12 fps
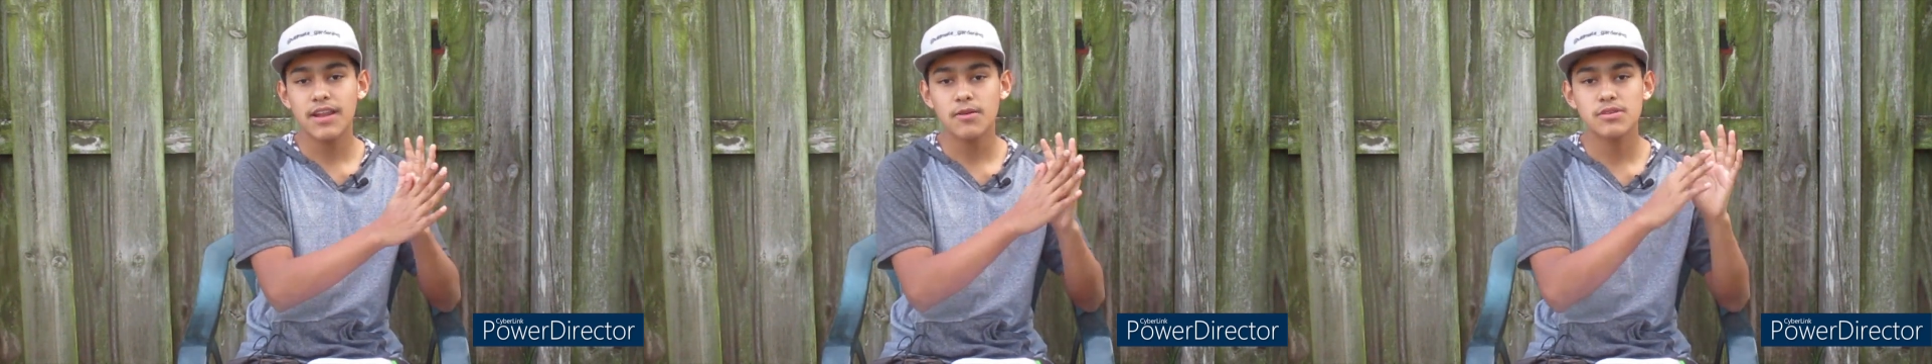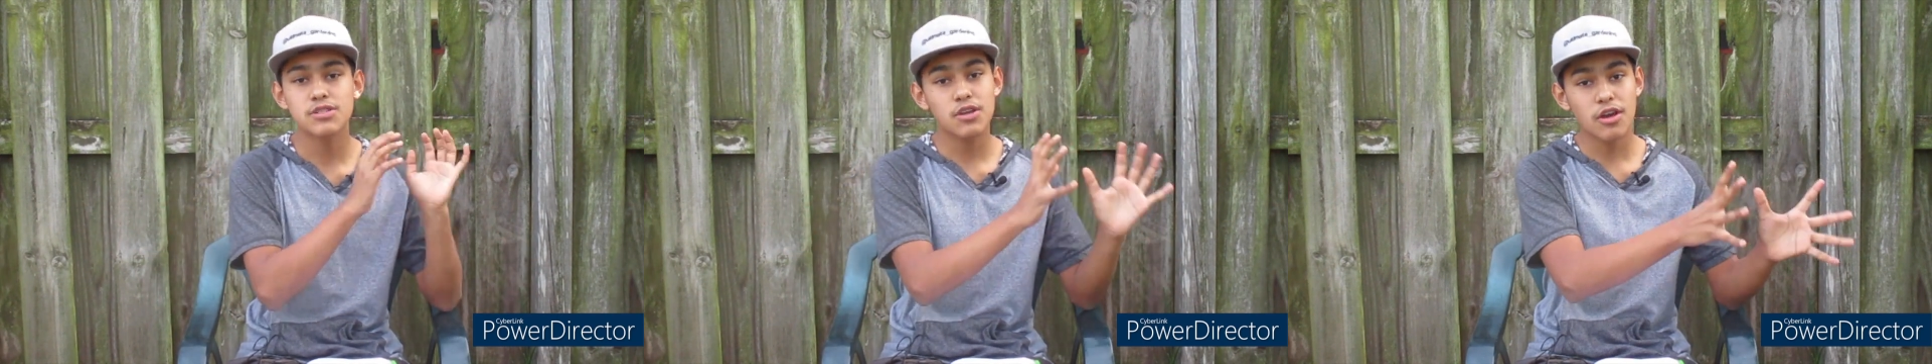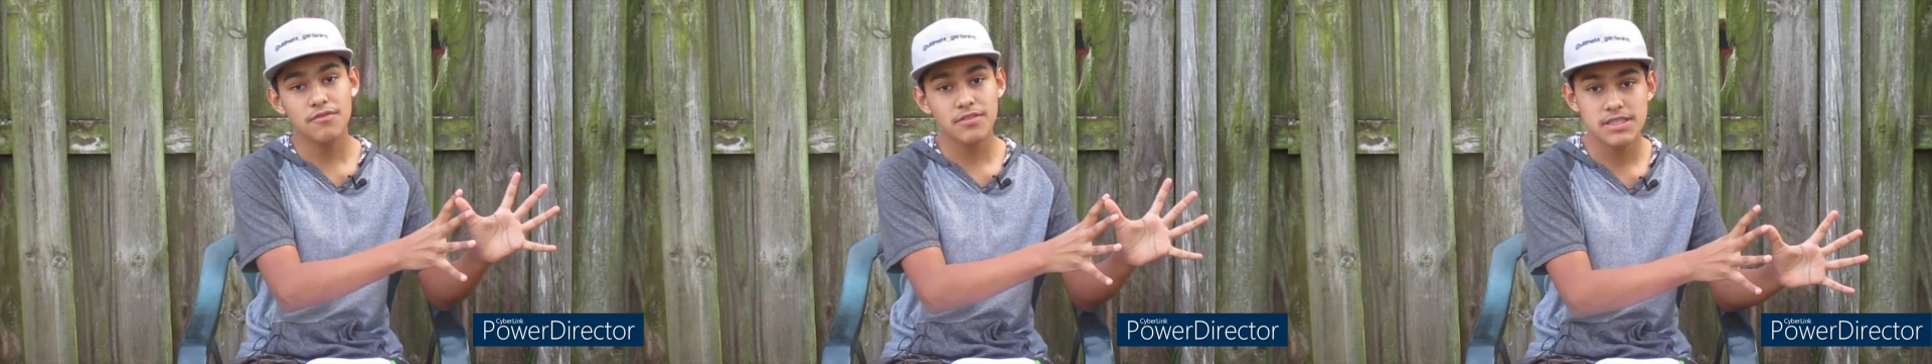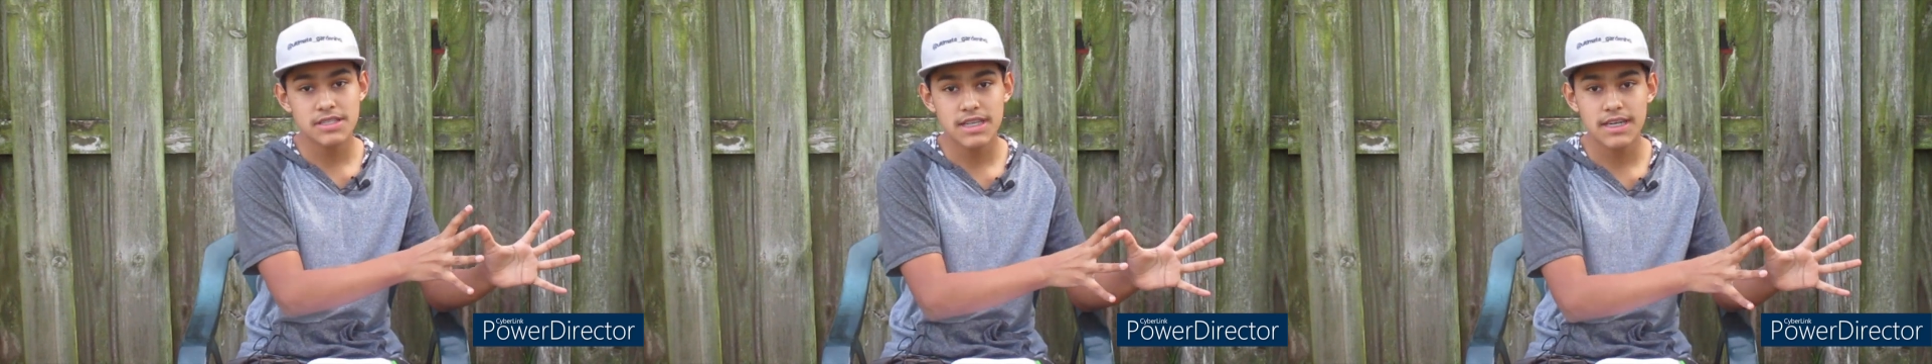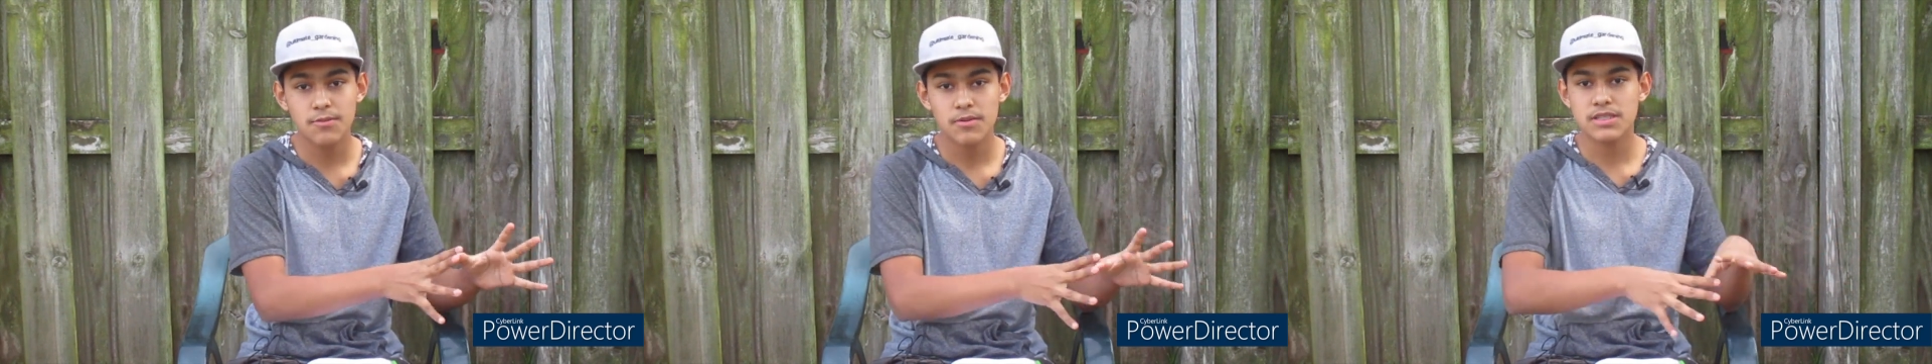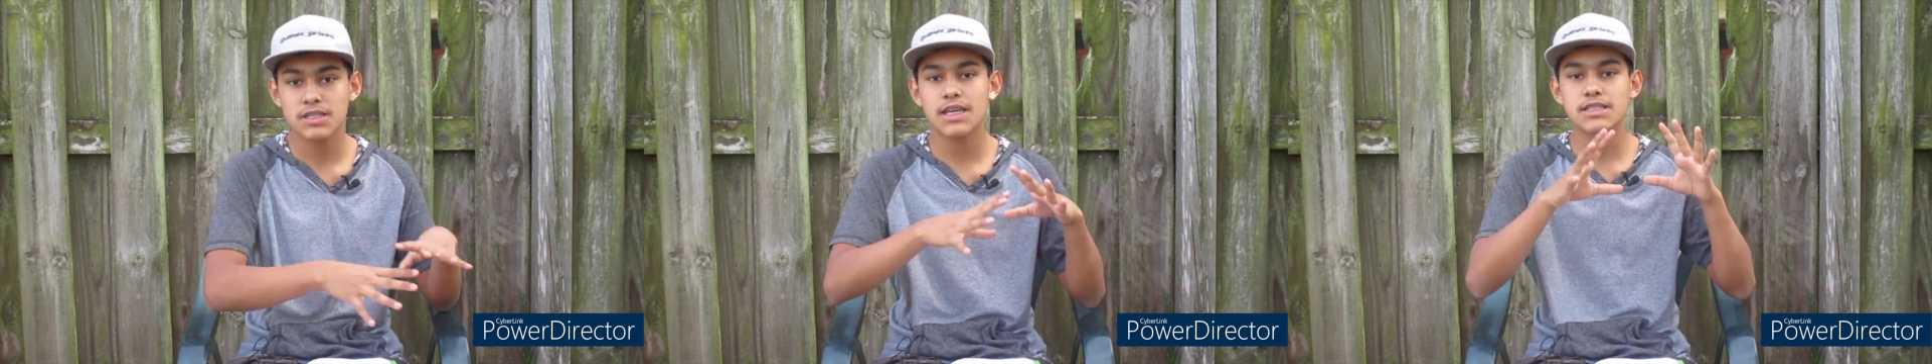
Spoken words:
flowers, go for the tiny ones.